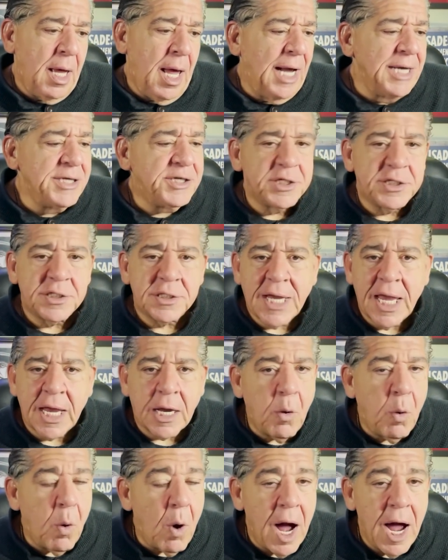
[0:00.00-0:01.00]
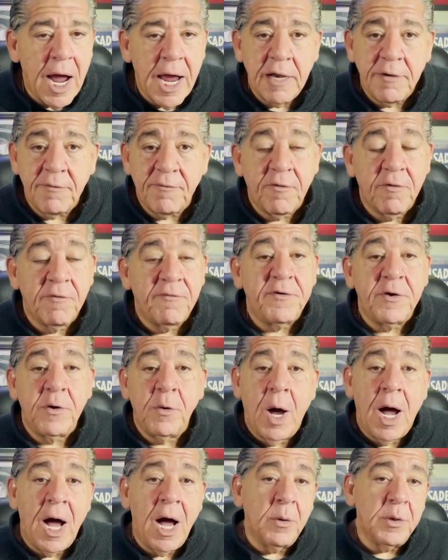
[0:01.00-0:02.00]
I just get quiet for a
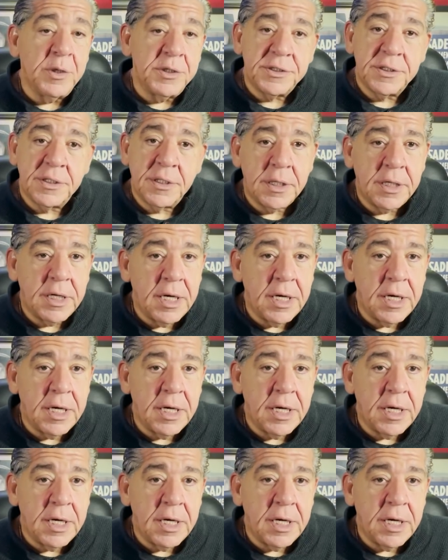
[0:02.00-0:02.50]
few hours.